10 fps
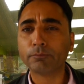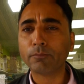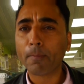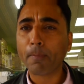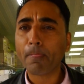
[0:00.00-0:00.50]
what
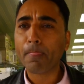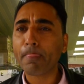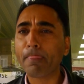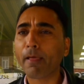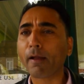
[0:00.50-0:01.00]
is it like
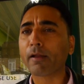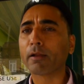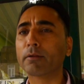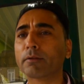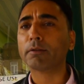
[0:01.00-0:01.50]
being a
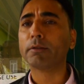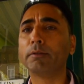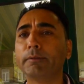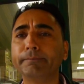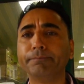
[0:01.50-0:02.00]
councillor?
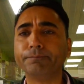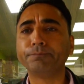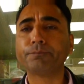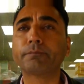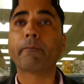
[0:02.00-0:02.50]
Is it
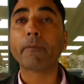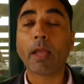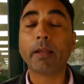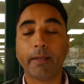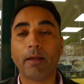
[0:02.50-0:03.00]
challenging?
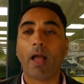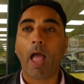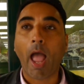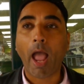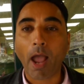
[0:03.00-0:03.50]

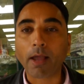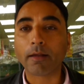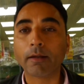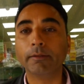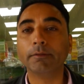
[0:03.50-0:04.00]
Is it hard
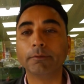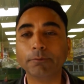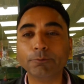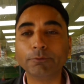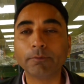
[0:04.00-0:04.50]
work is it
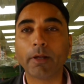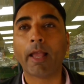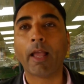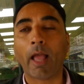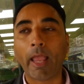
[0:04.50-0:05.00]
enjoyable?
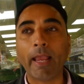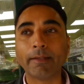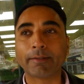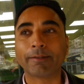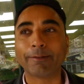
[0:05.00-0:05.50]
it's, no
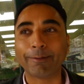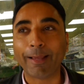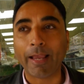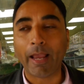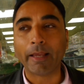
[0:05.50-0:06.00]
it's,
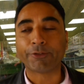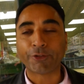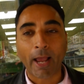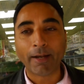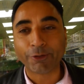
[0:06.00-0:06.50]
no
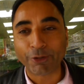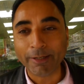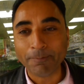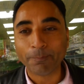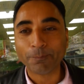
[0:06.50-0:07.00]
it's
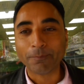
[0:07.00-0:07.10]
challenging,